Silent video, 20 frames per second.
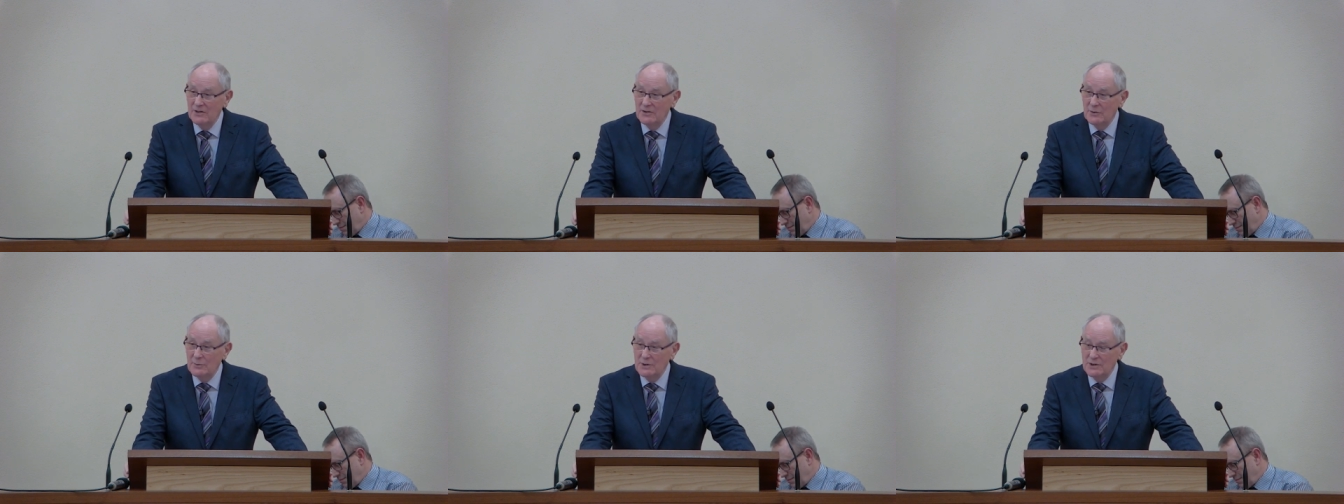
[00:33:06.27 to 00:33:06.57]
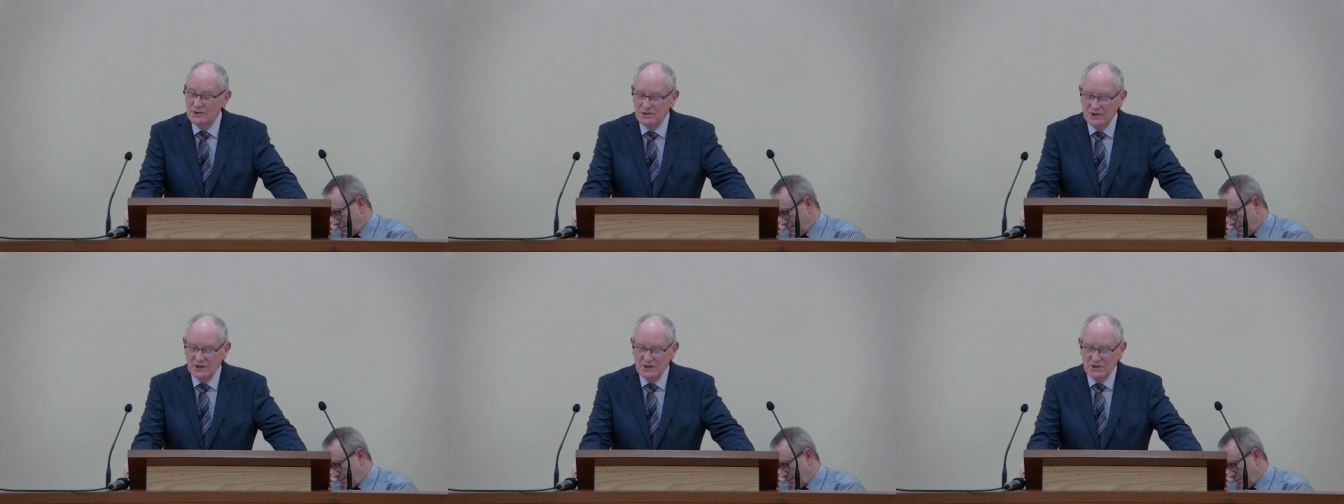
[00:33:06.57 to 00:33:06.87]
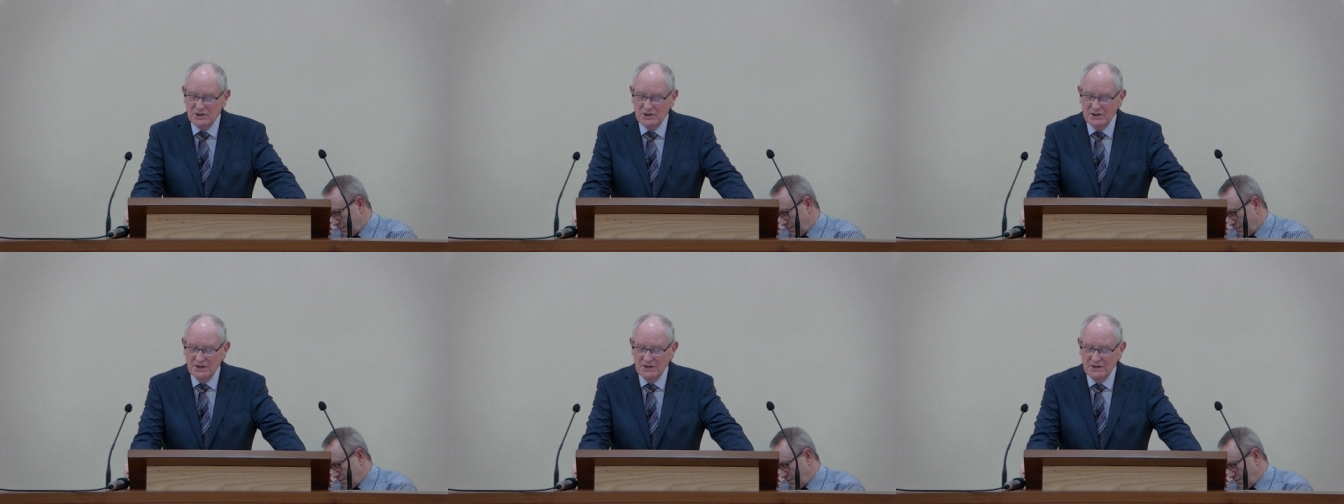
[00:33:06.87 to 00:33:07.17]
The
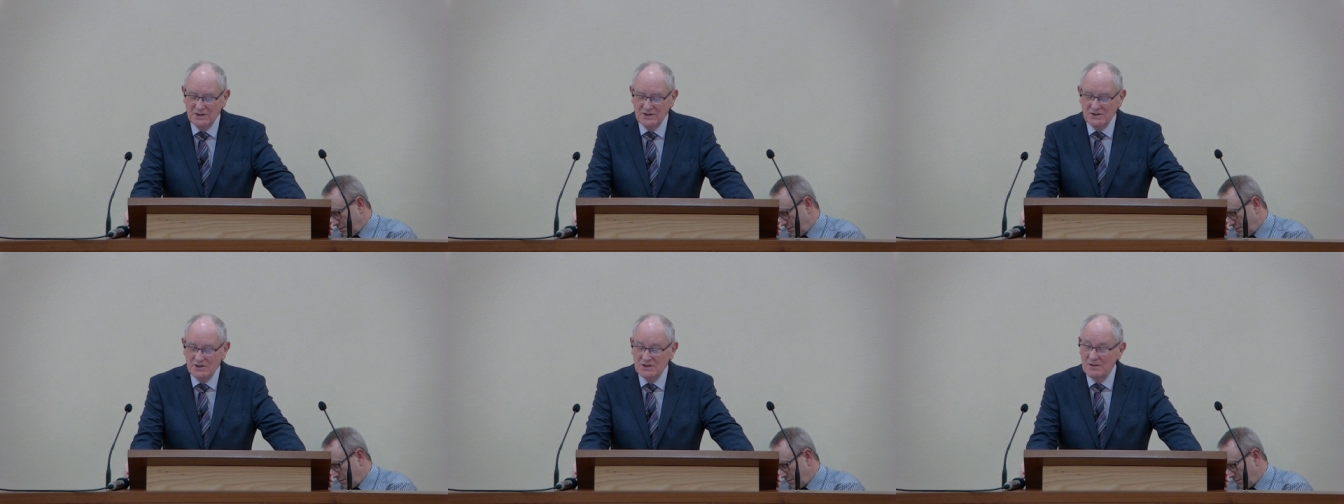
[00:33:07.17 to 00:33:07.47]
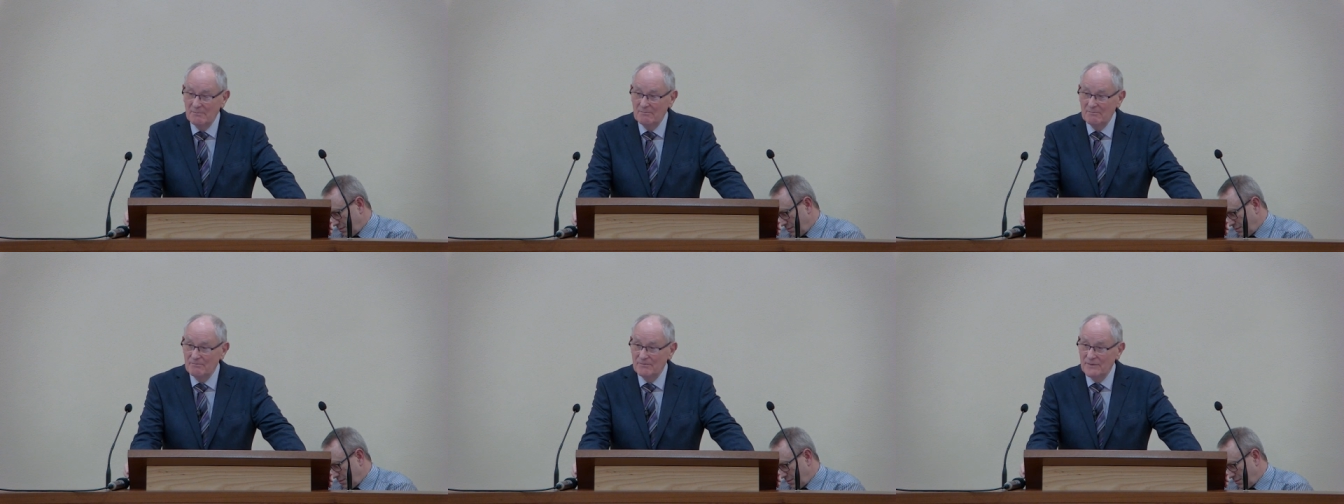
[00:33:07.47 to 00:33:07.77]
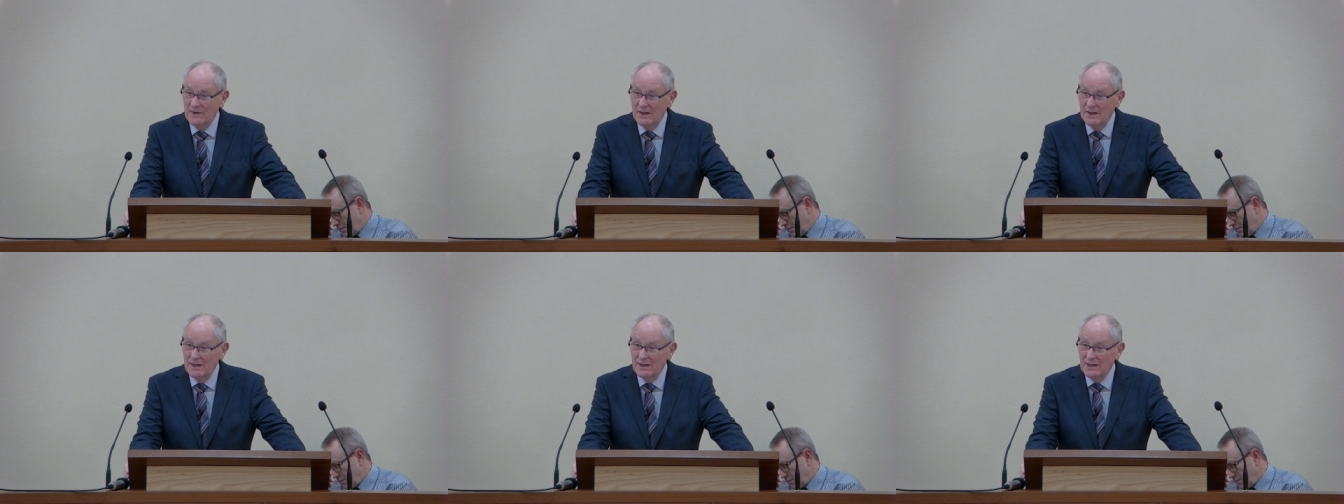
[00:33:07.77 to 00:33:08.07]
resistance
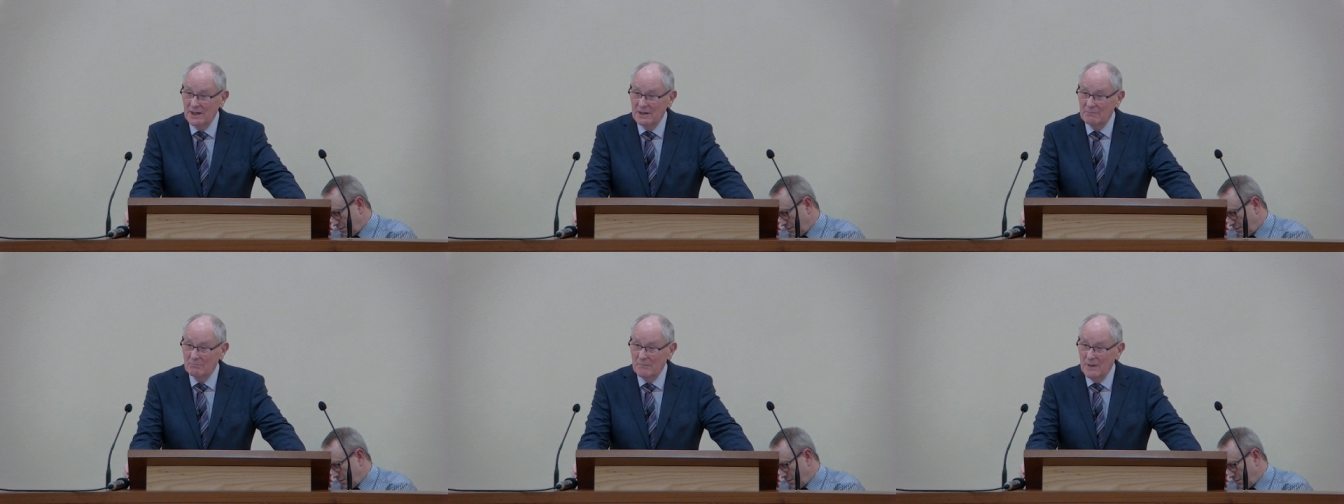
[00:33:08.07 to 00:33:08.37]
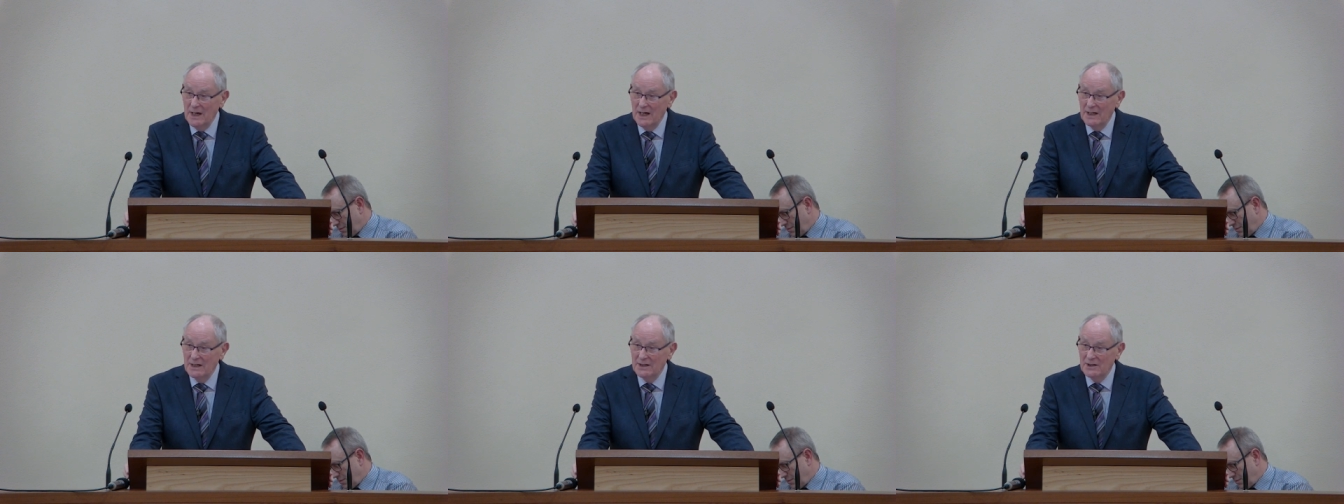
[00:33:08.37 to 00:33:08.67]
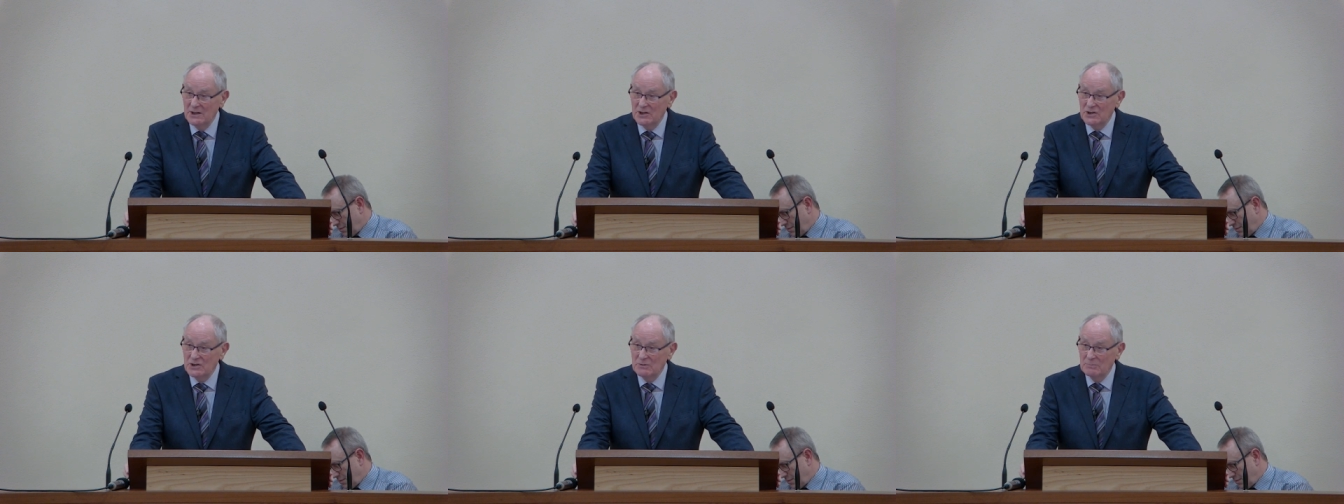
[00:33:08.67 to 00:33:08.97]
that
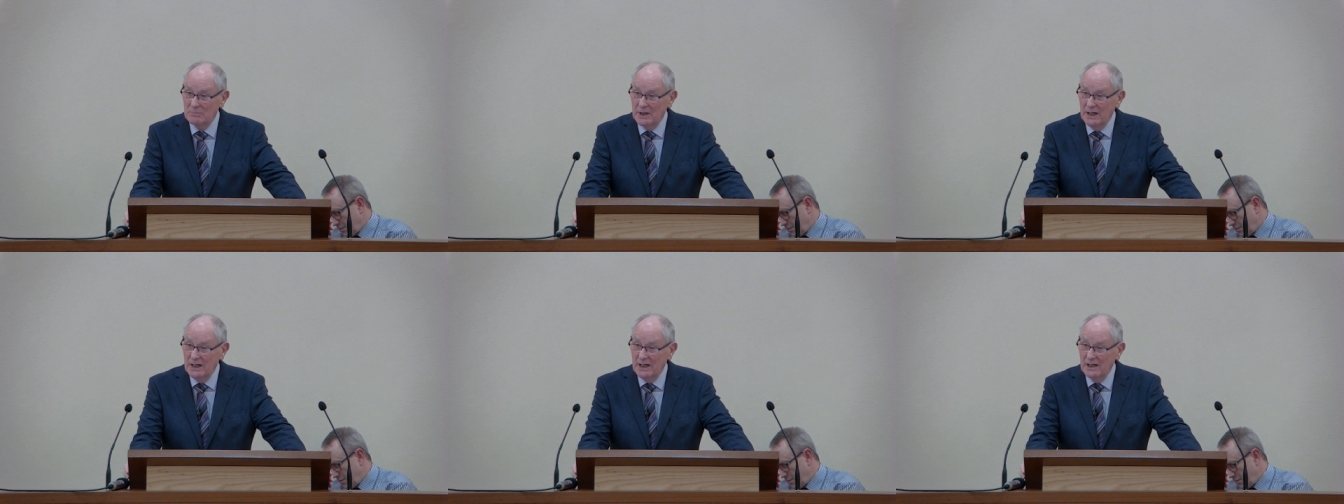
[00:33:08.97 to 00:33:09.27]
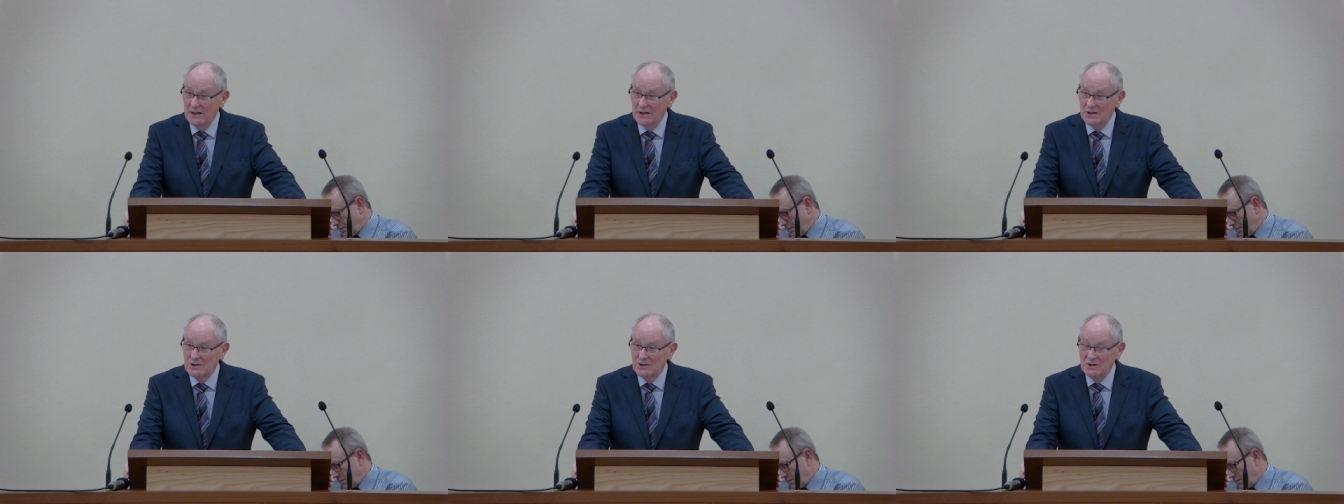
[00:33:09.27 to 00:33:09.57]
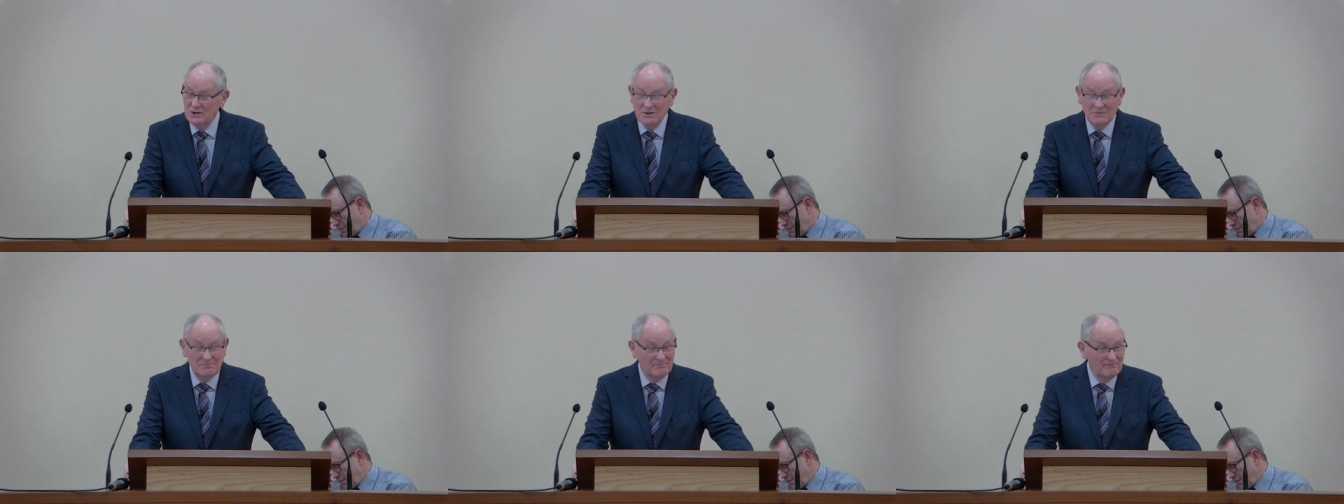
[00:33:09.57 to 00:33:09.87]
man
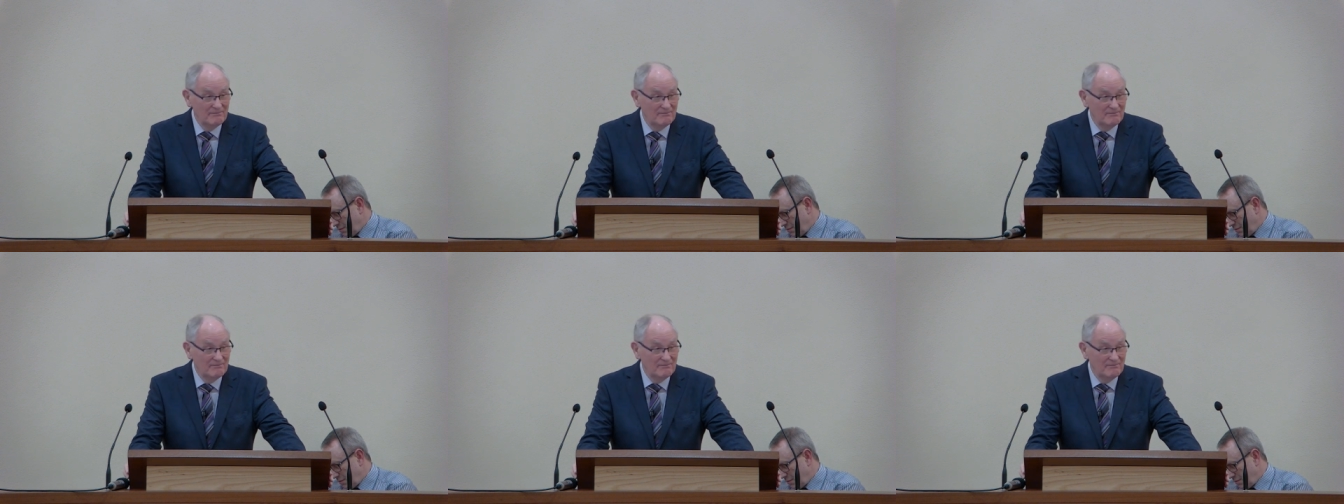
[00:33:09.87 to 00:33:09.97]
displays,